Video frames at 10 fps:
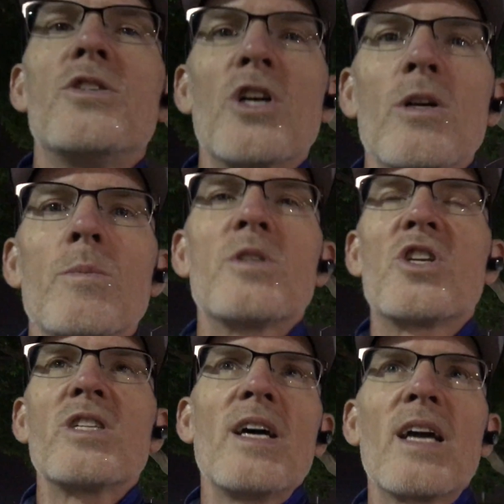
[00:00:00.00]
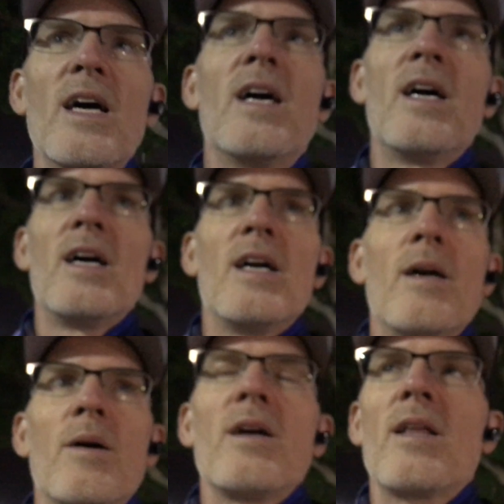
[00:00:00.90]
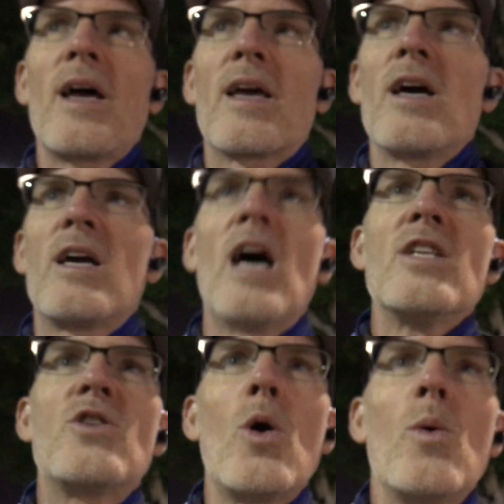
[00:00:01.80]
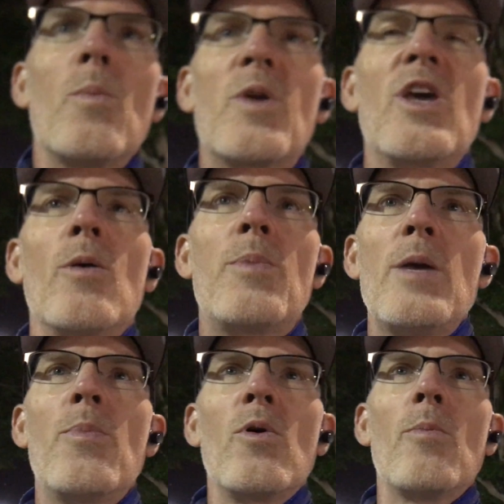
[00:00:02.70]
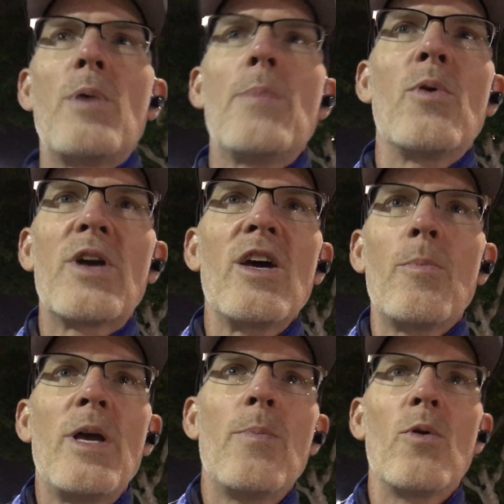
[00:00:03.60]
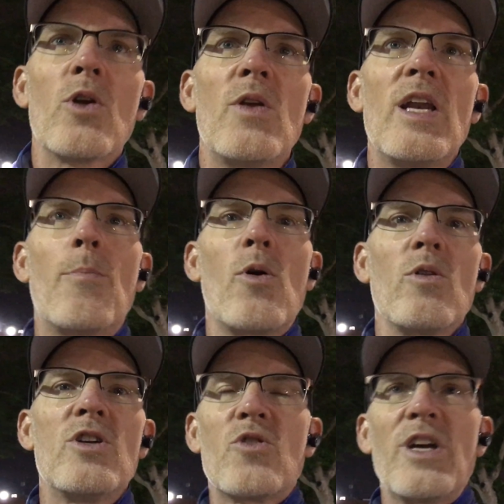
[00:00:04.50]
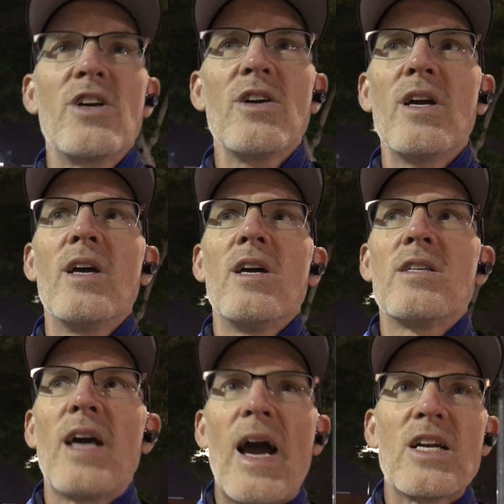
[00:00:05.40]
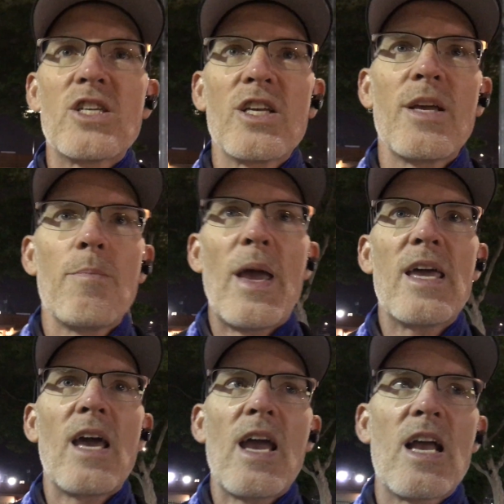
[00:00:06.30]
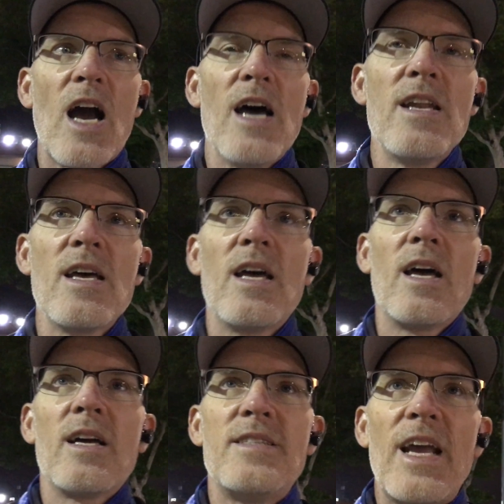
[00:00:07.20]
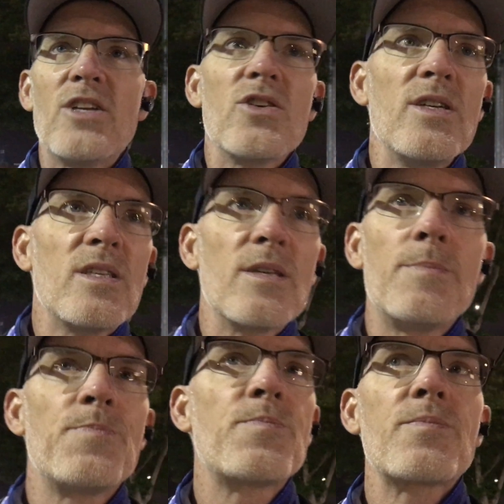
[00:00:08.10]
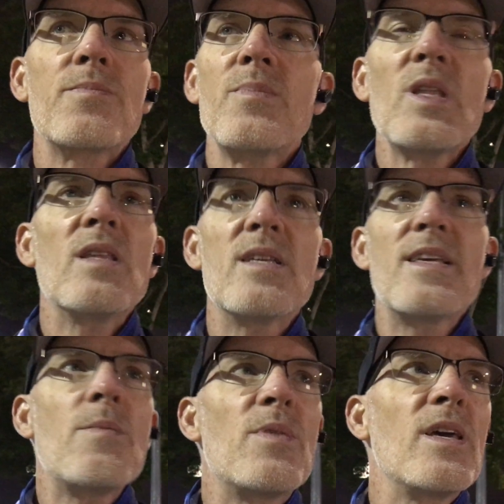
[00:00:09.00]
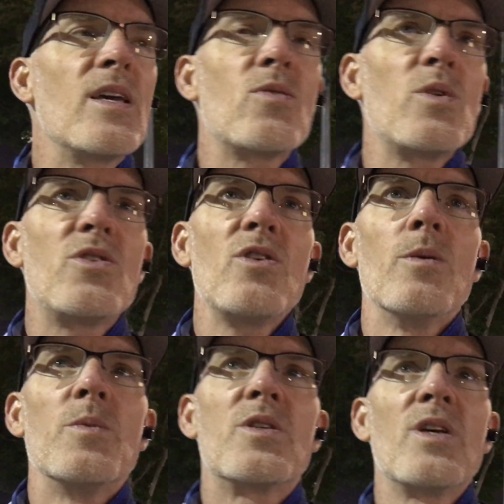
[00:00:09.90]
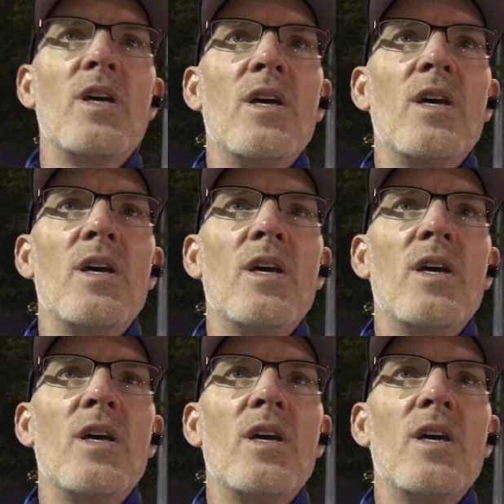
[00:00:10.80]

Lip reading: germs, just like guns don't kill people, people kill people. You need to pull the trigger to actually make a gun dangerous, the same thing is with germs.